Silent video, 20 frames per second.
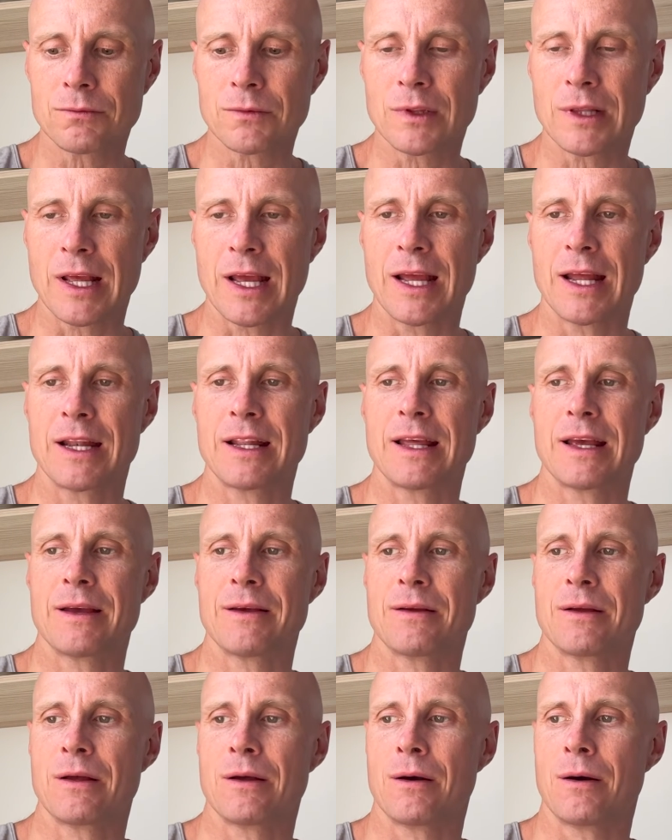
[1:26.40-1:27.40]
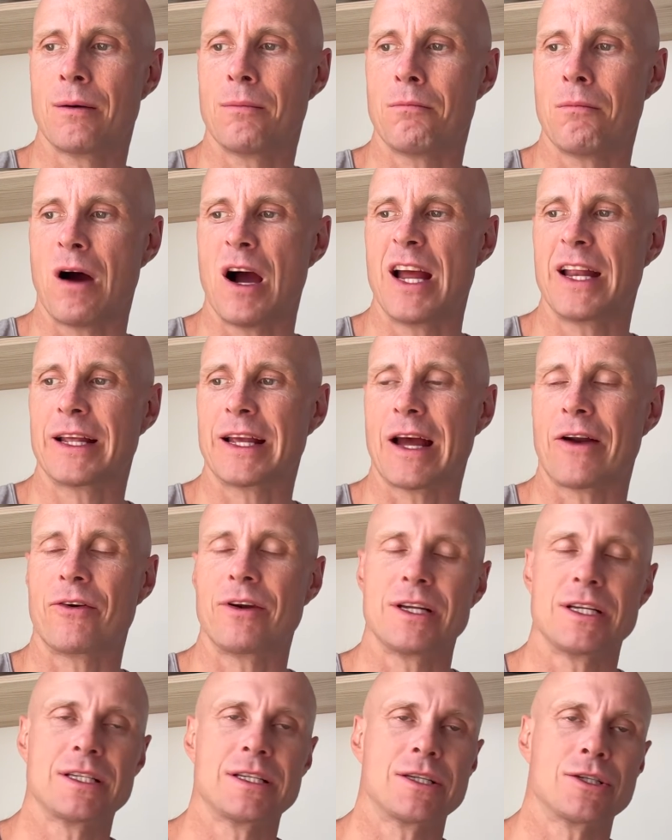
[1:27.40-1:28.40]
then the mind
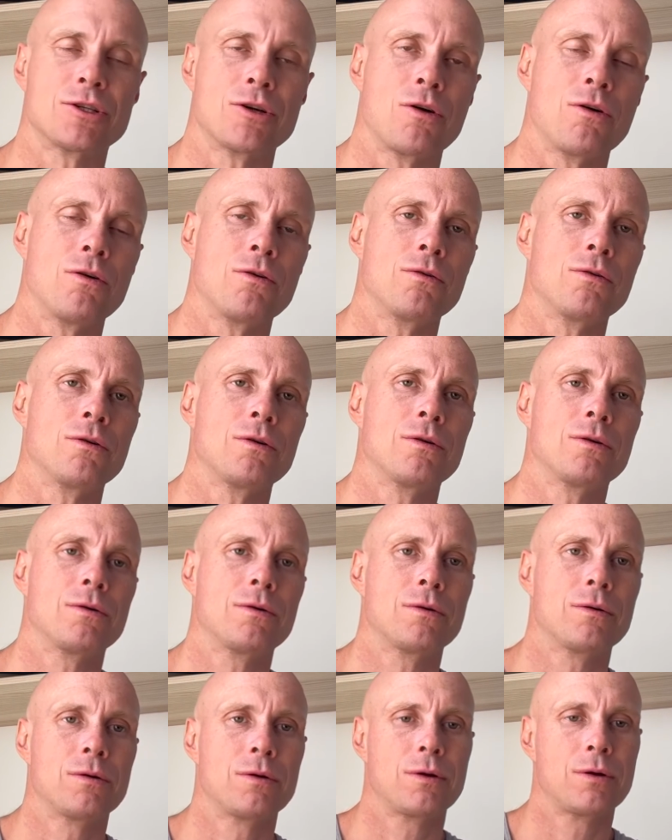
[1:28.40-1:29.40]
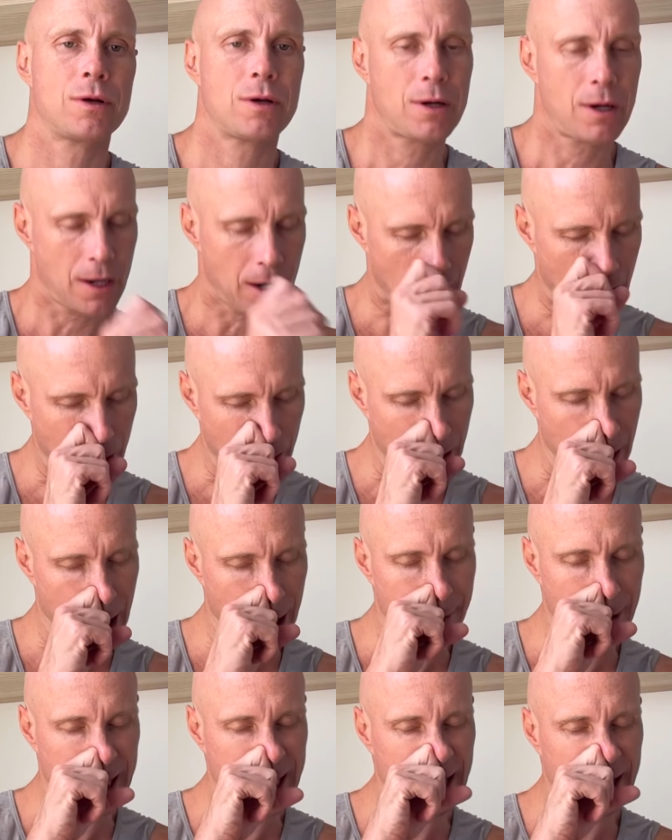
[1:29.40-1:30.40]
carries the soul, our
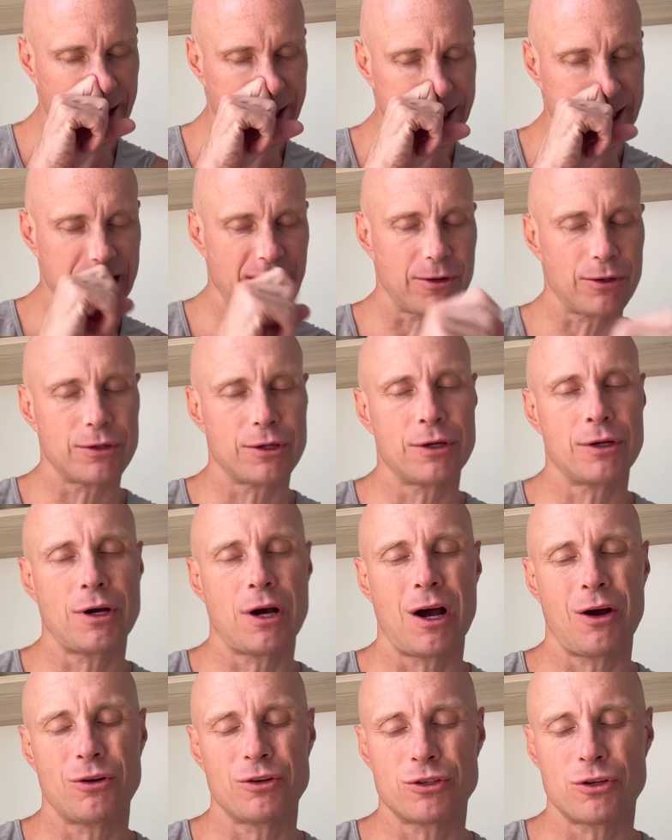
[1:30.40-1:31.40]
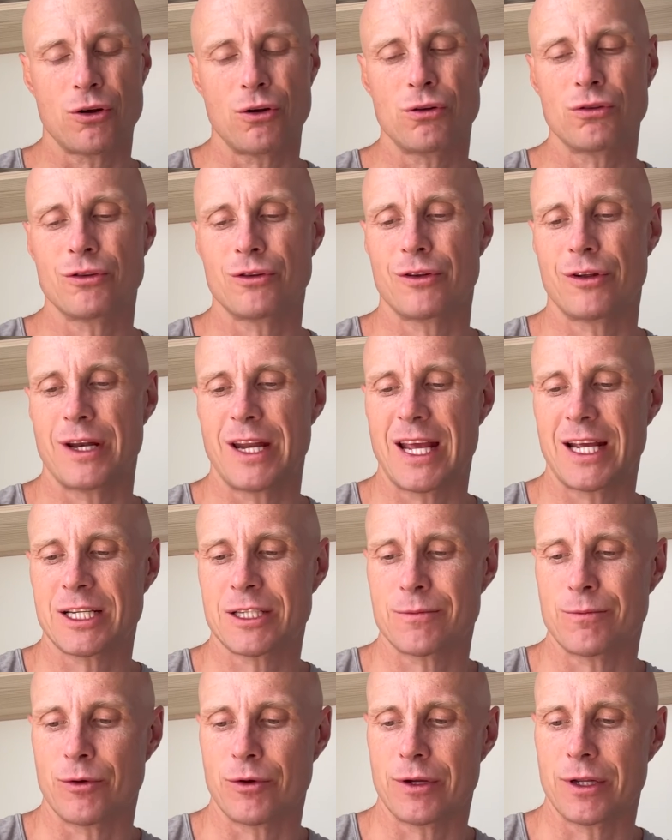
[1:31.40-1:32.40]
karma carries our soul to the
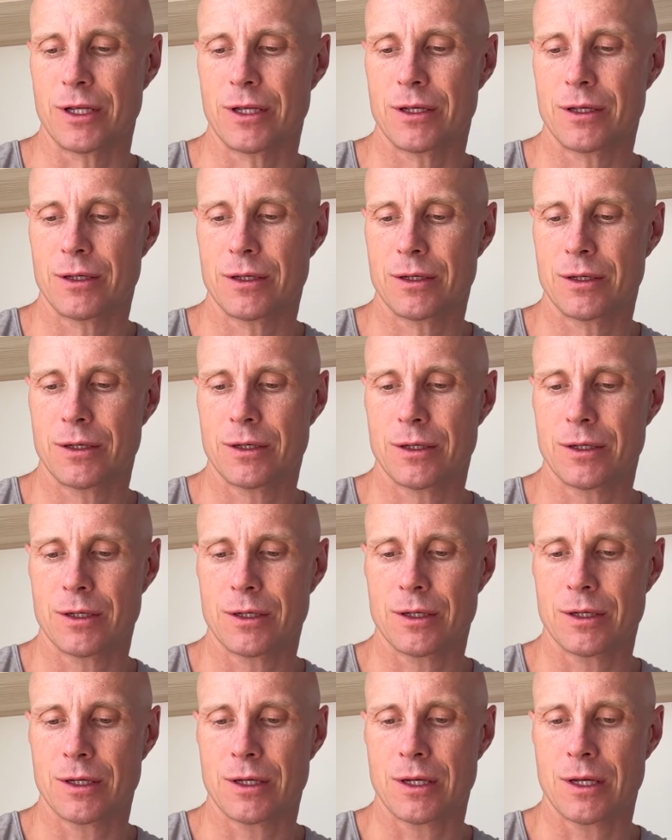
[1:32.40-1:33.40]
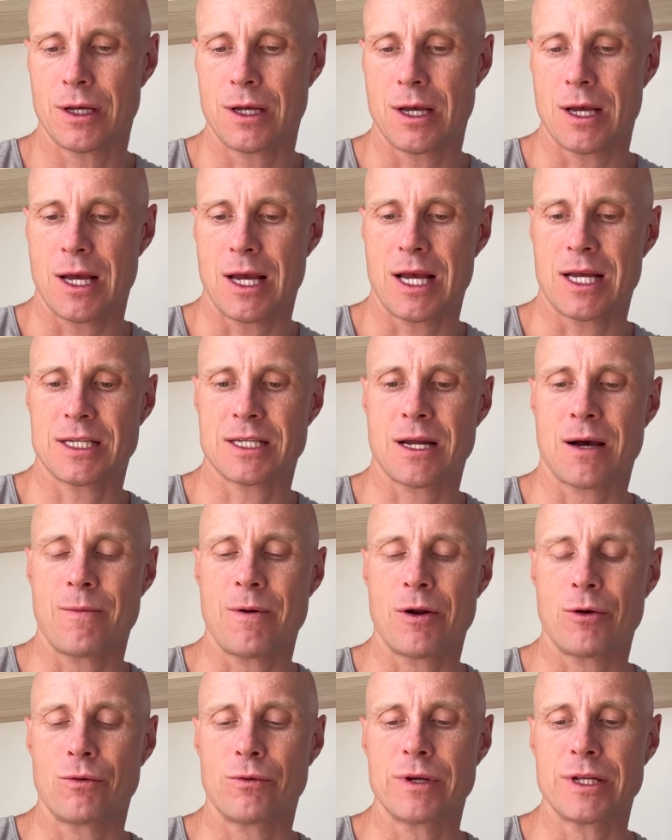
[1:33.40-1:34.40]
next body. And
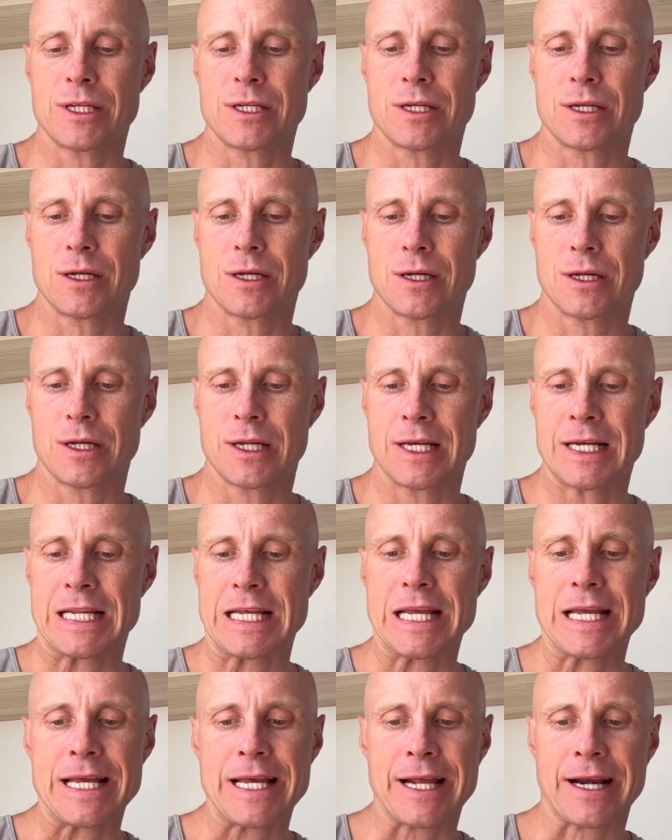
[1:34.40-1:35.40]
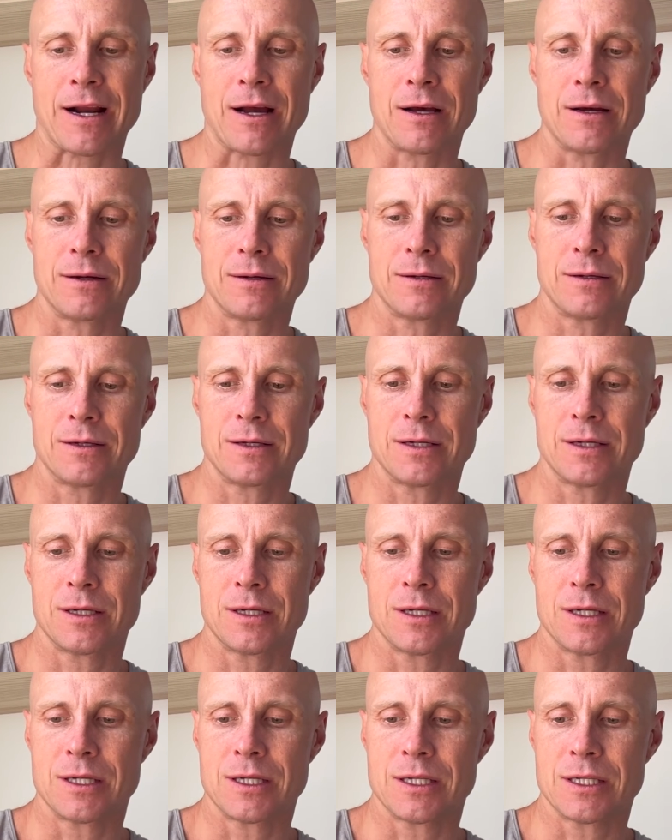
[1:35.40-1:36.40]
someone who is dhira,
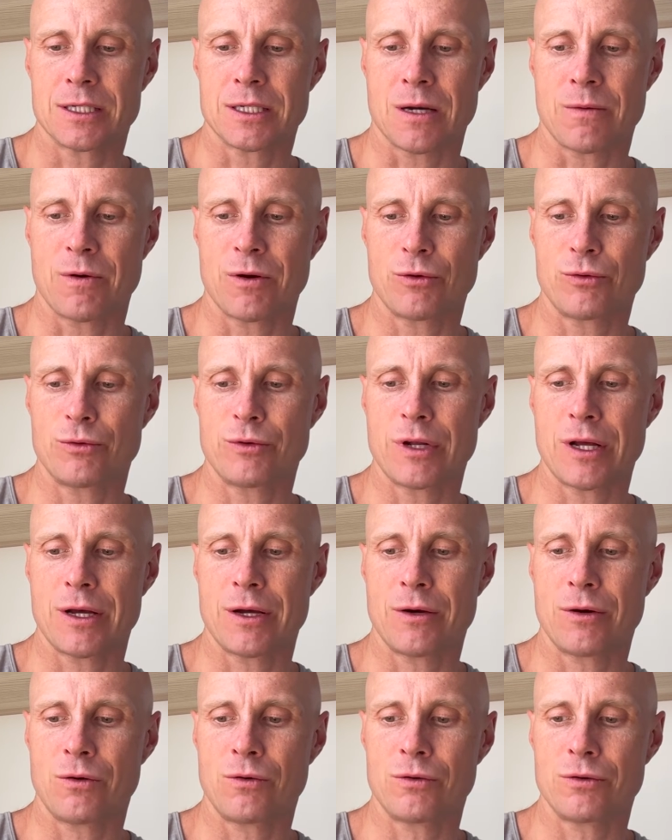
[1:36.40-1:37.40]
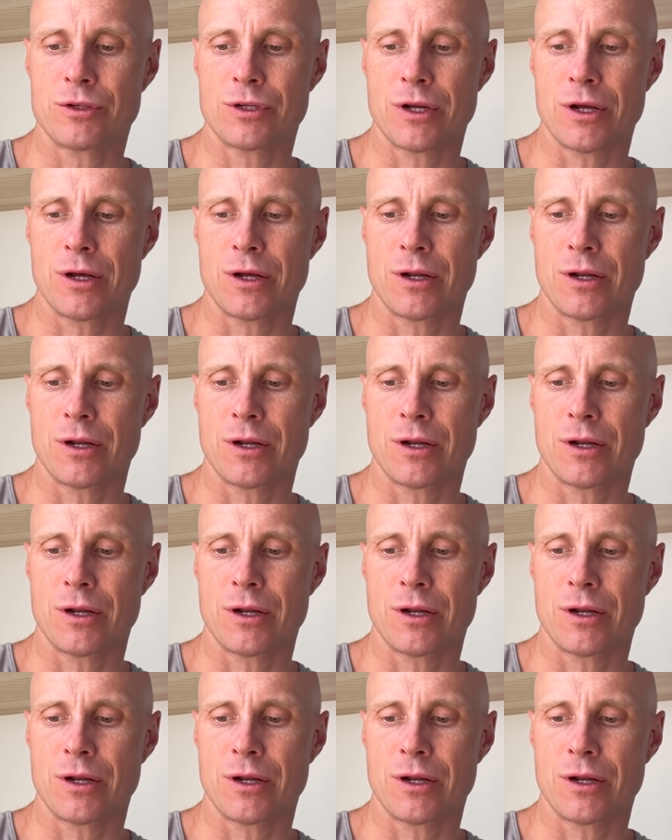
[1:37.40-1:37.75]
someone who's